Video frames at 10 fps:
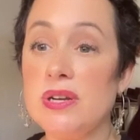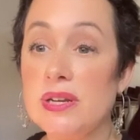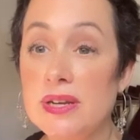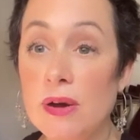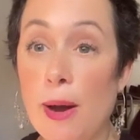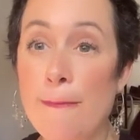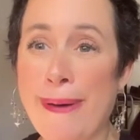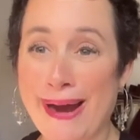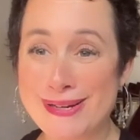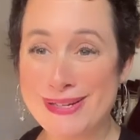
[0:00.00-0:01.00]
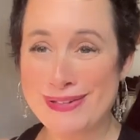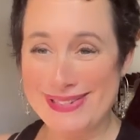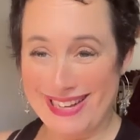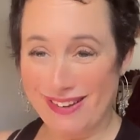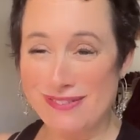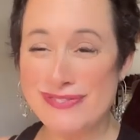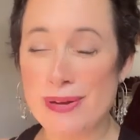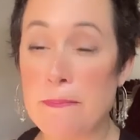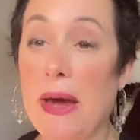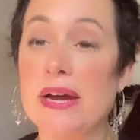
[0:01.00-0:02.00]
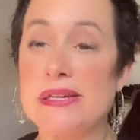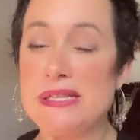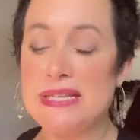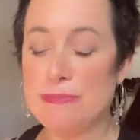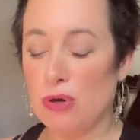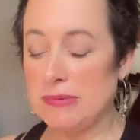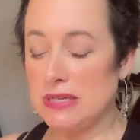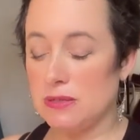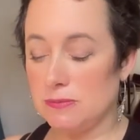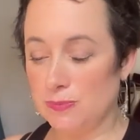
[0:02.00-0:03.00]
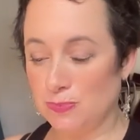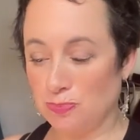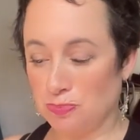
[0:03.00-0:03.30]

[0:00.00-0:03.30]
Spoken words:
Good. Now come back to yourself. Come back to this moment.